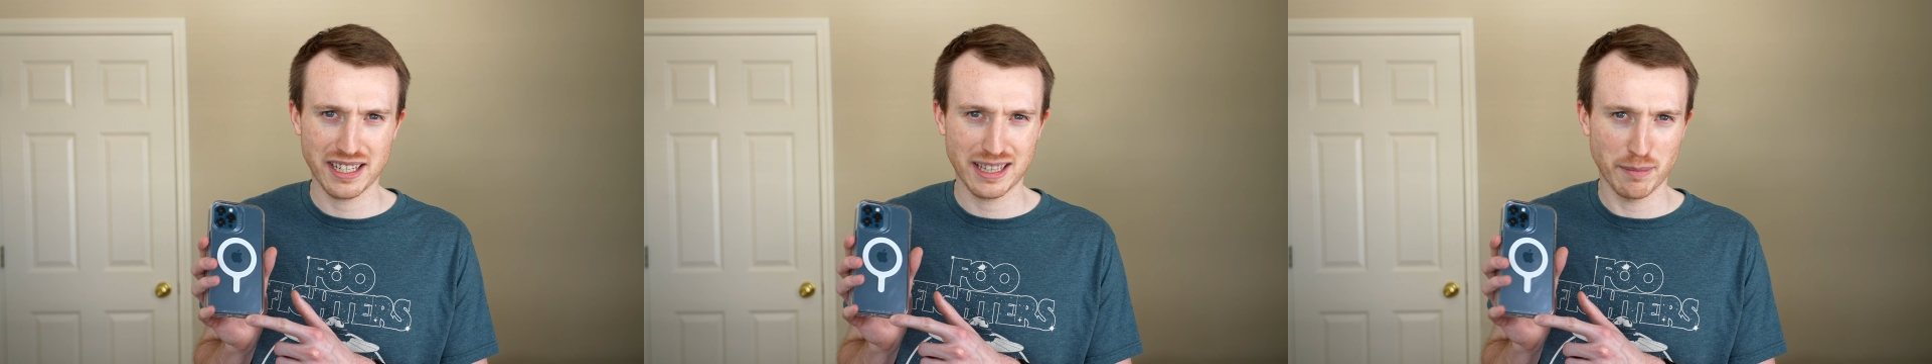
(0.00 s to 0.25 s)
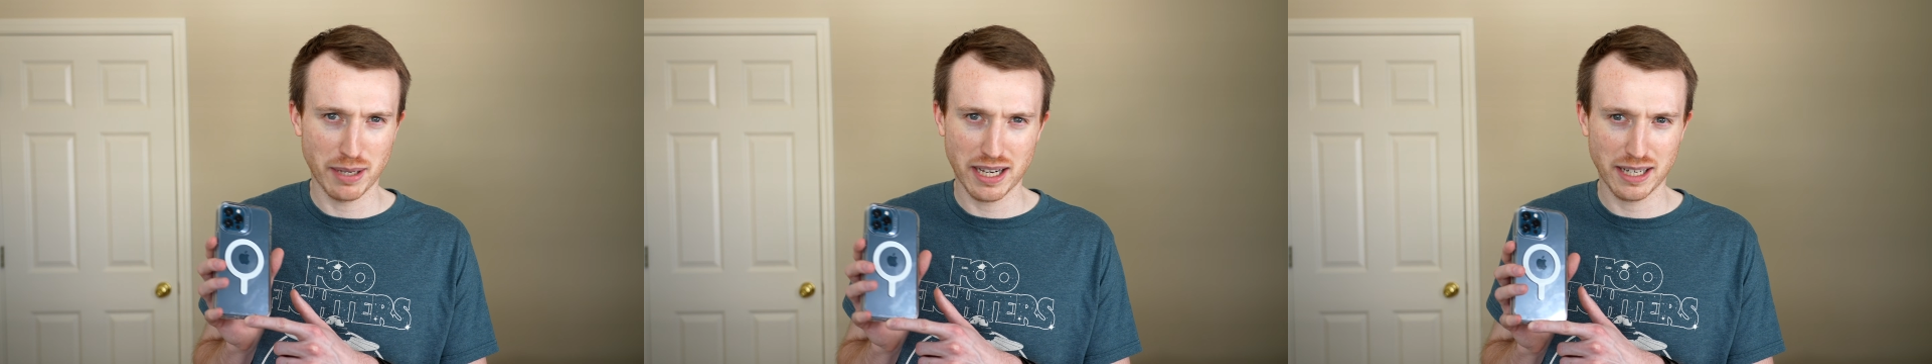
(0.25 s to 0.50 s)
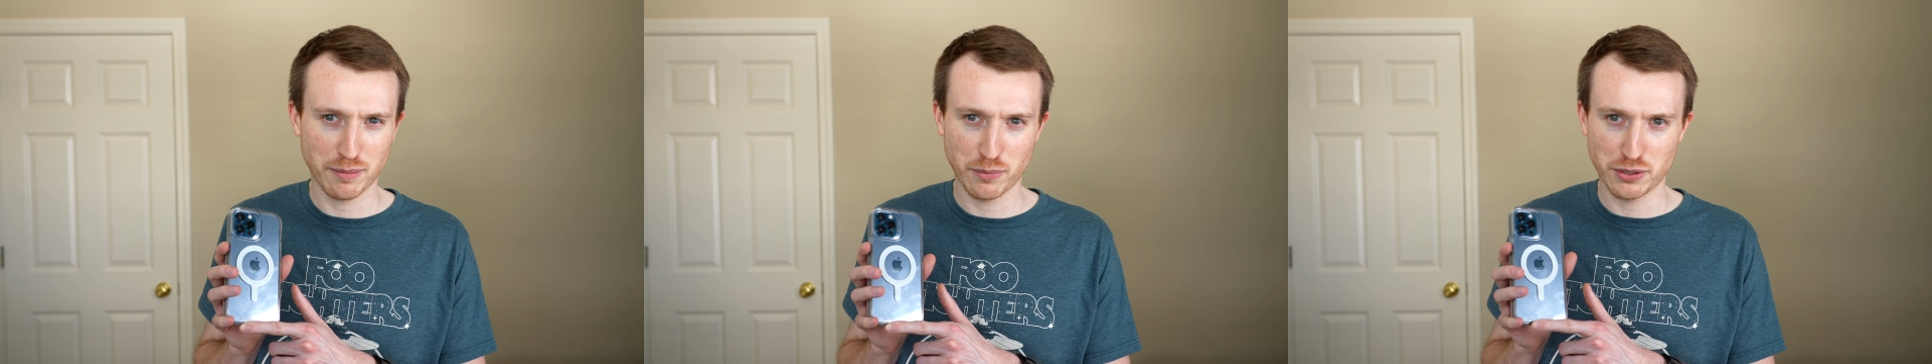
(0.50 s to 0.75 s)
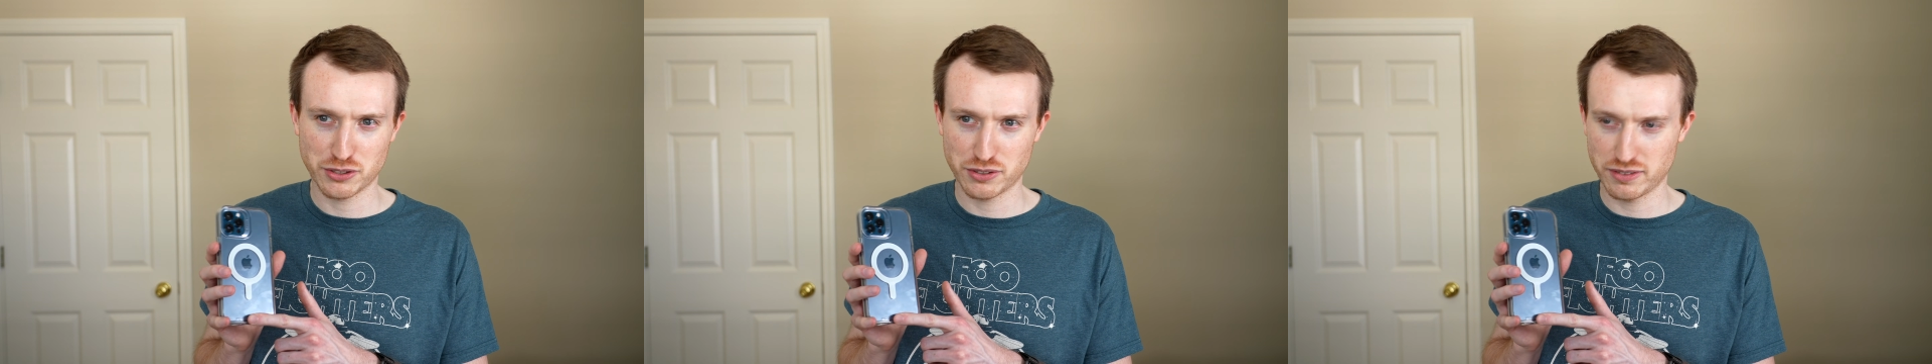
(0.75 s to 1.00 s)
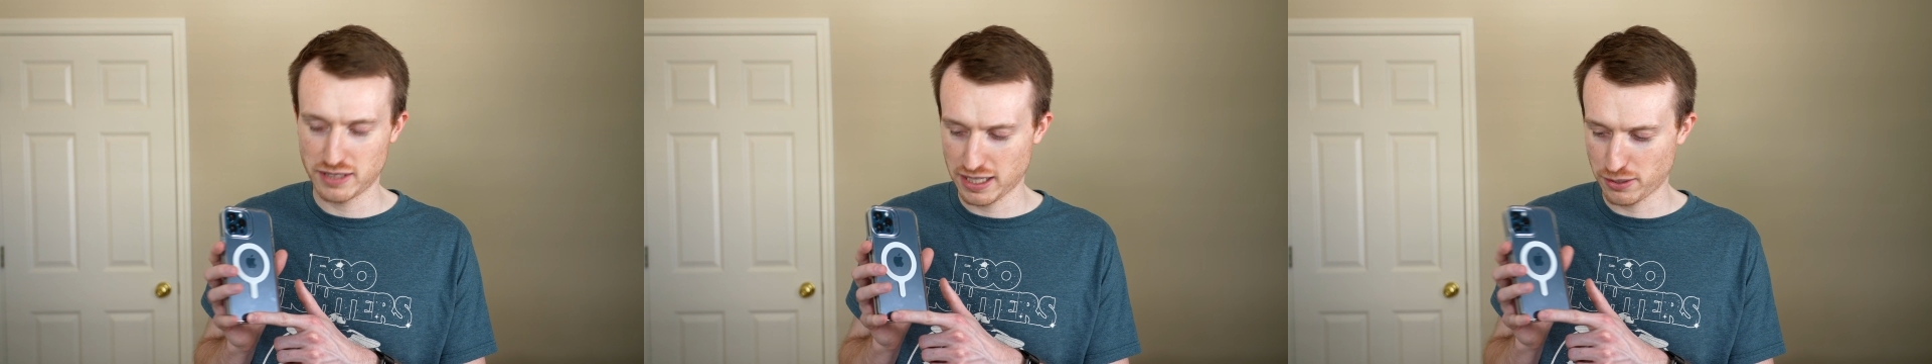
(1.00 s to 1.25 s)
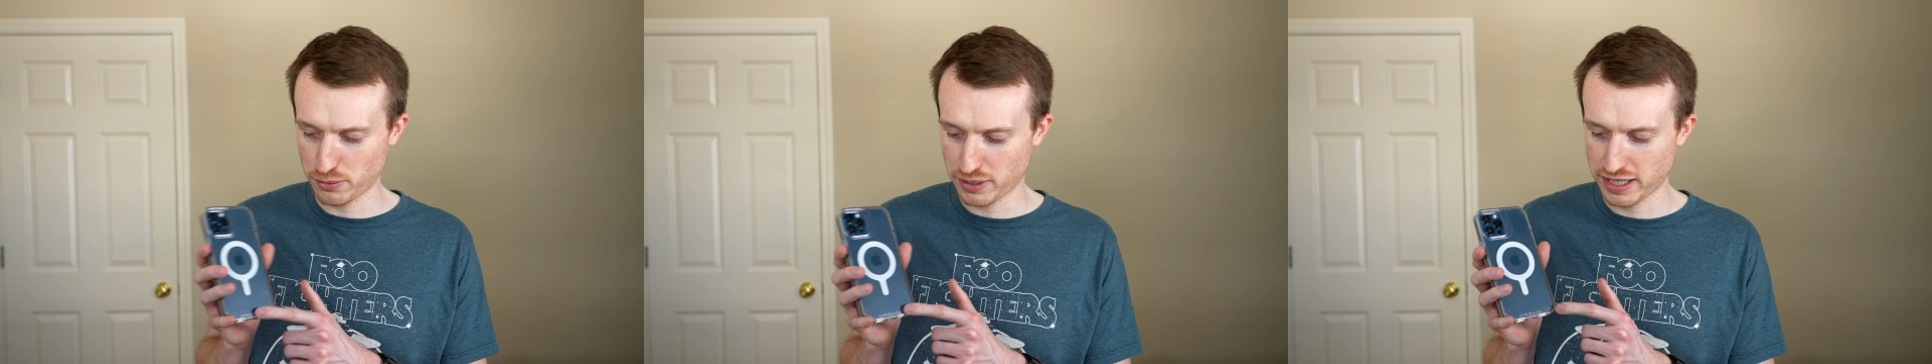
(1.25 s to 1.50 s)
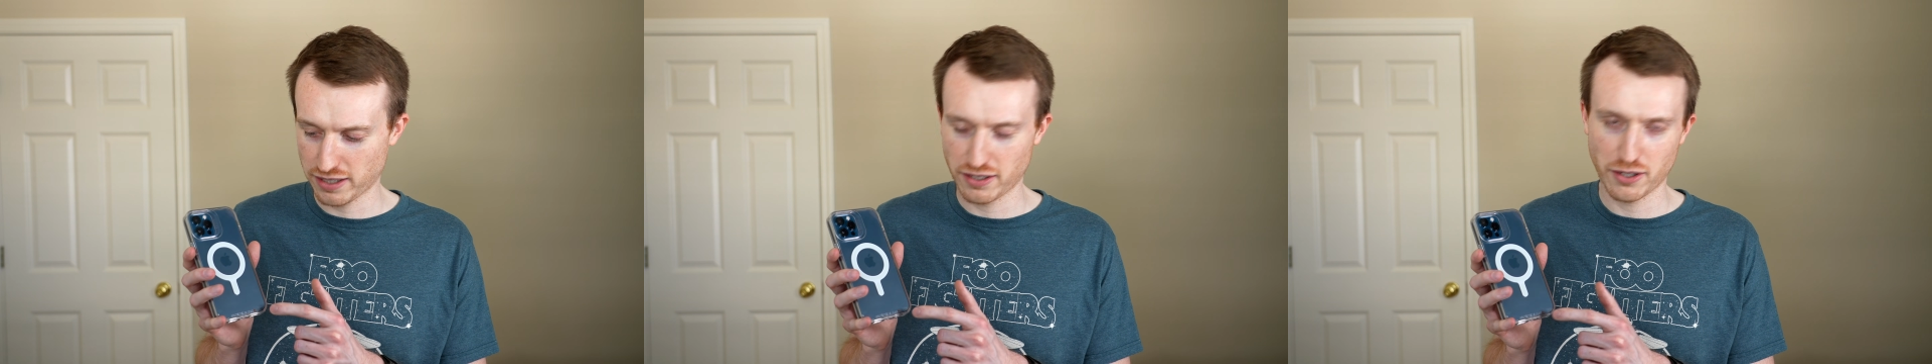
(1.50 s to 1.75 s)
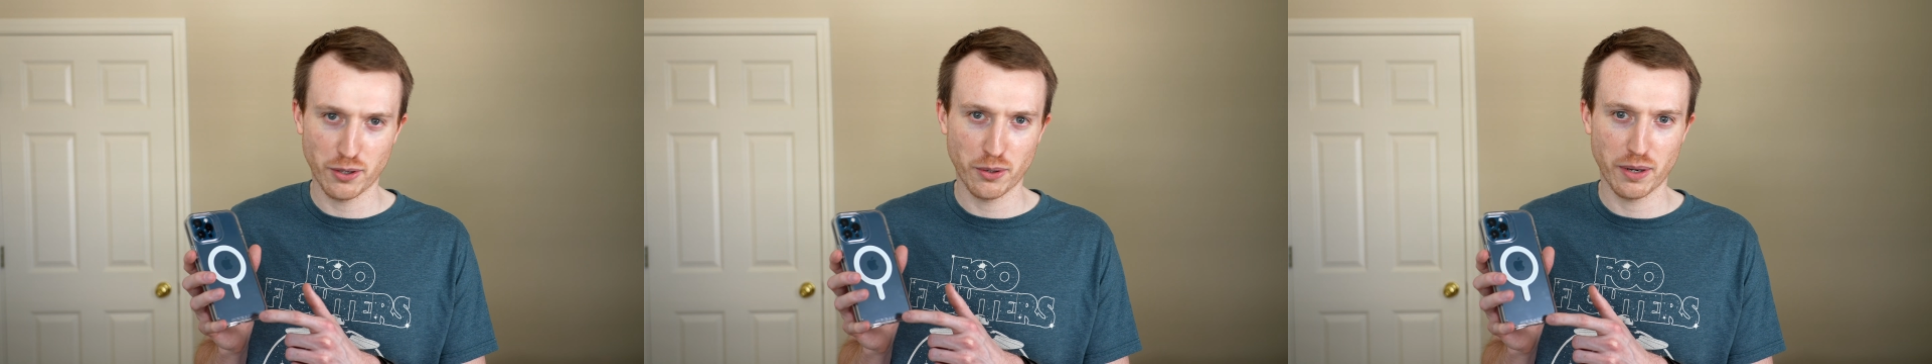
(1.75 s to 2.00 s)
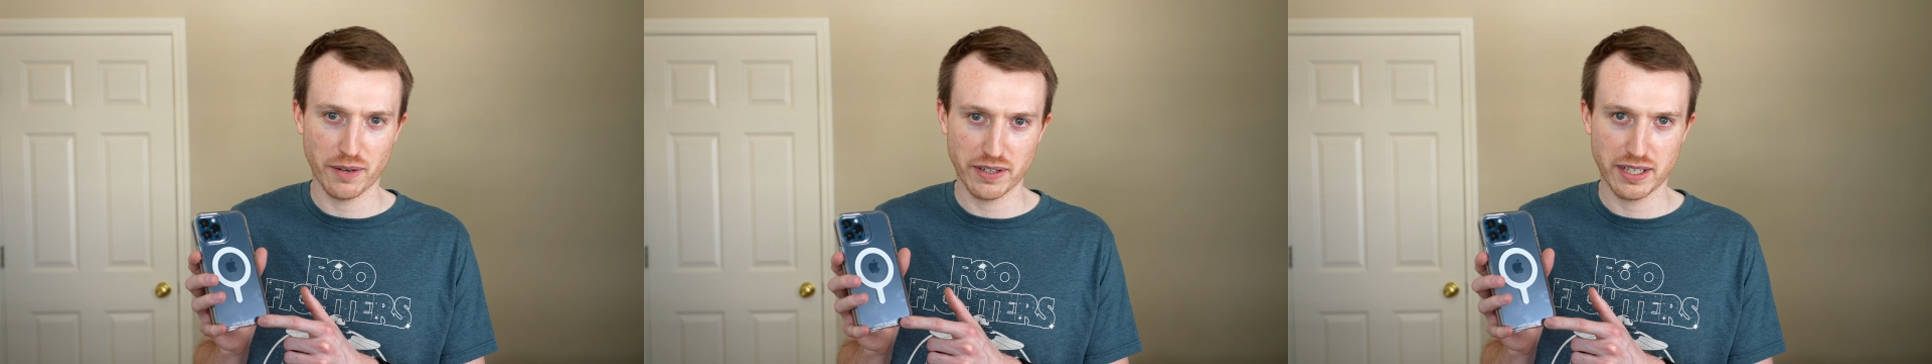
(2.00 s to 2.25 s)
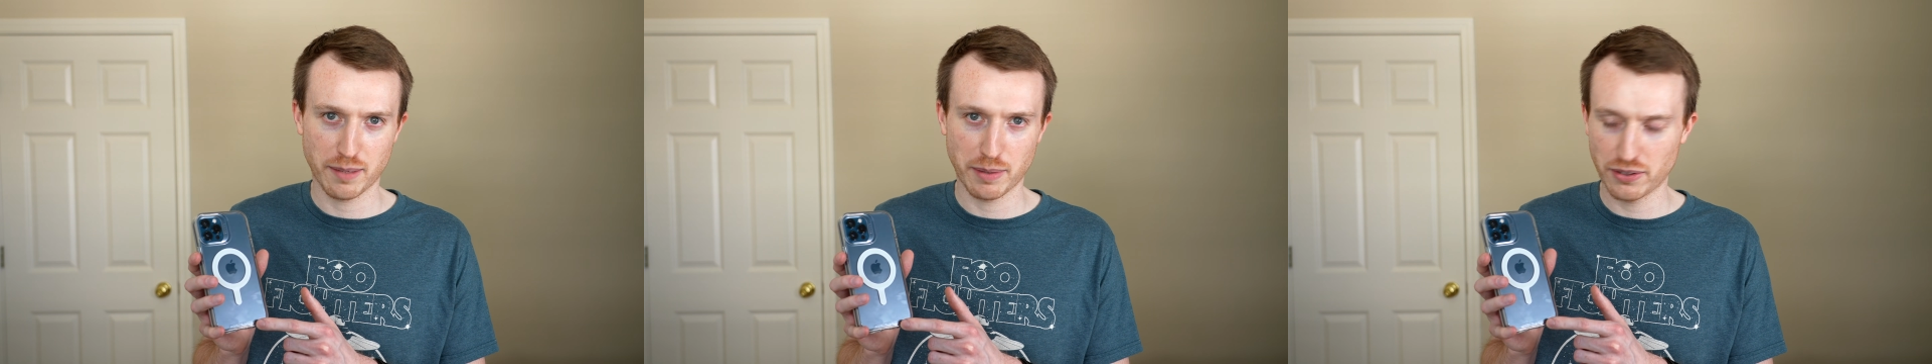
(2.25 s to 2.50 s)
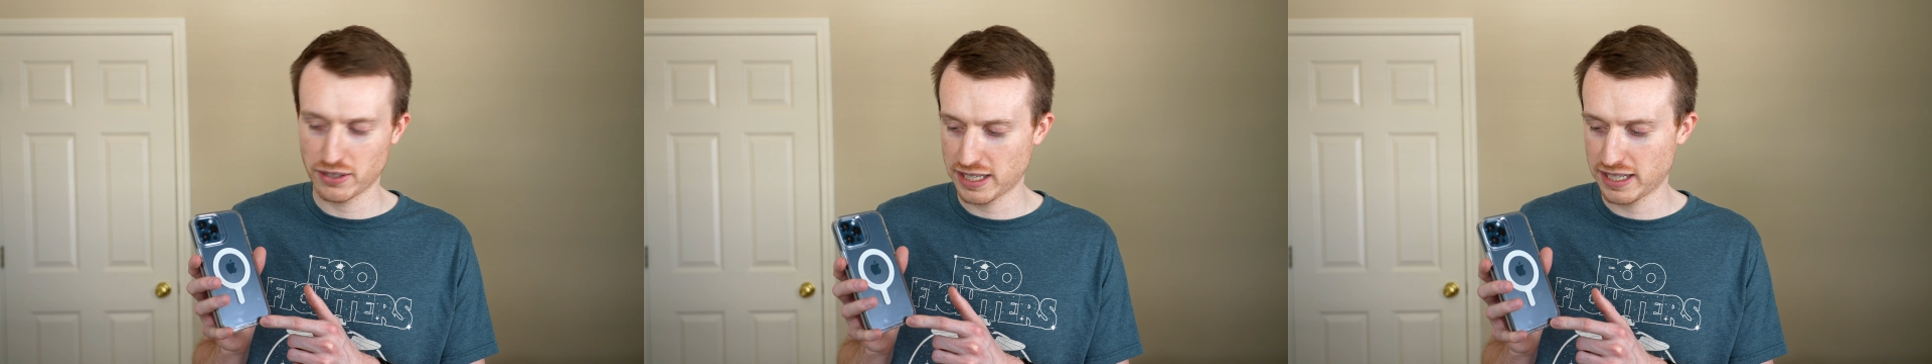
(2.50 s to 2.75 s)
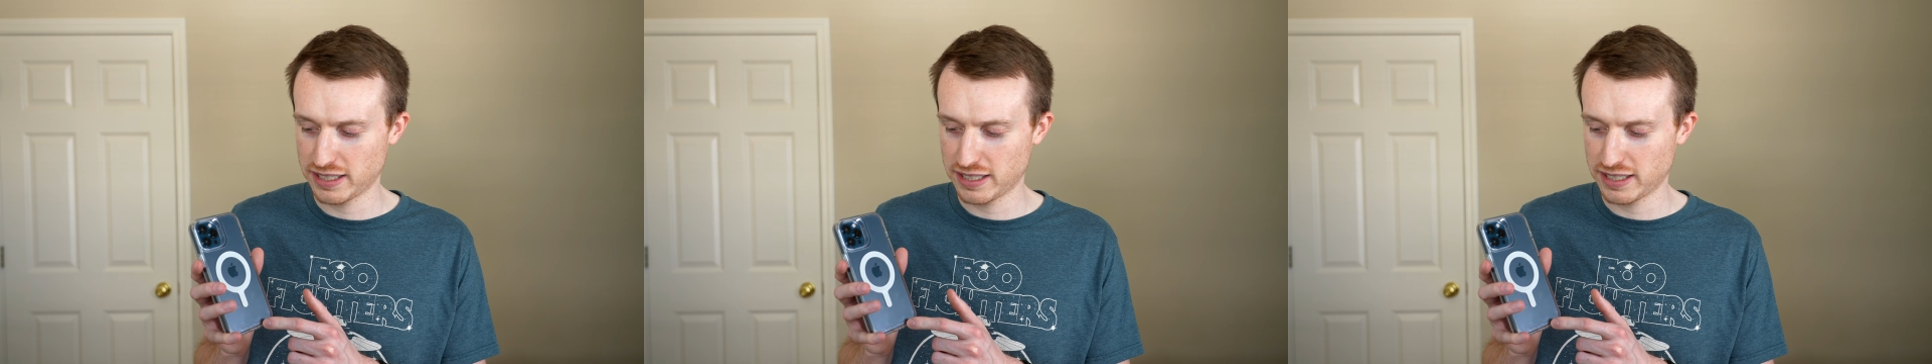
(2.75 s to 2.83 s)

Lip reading: at the bottom, which I don't care to know every time I look at